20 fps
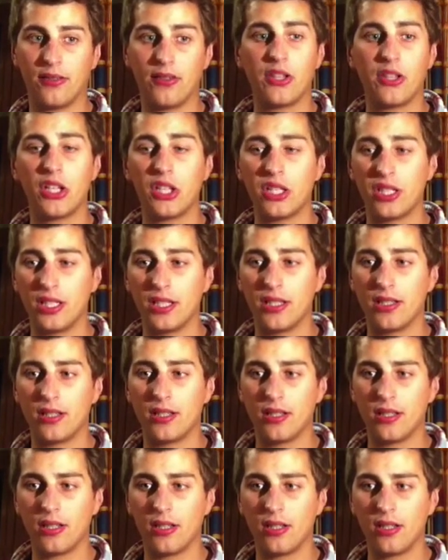32,
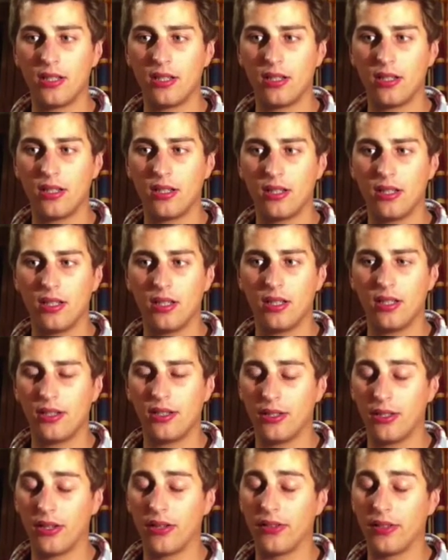
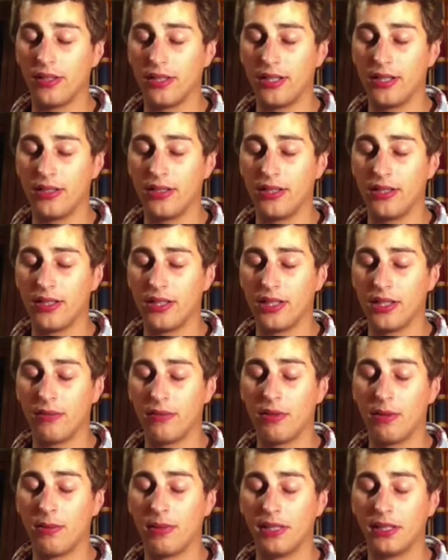it's not 32 inches, that's
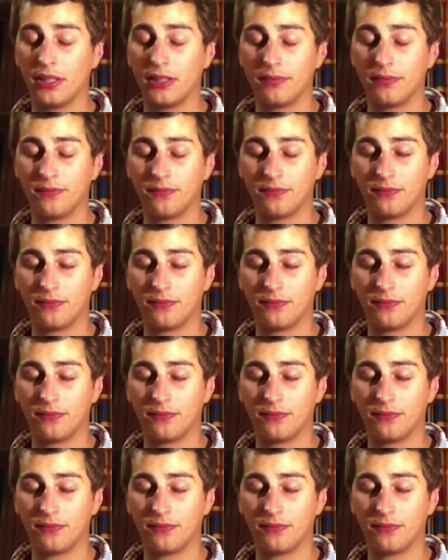rubbish.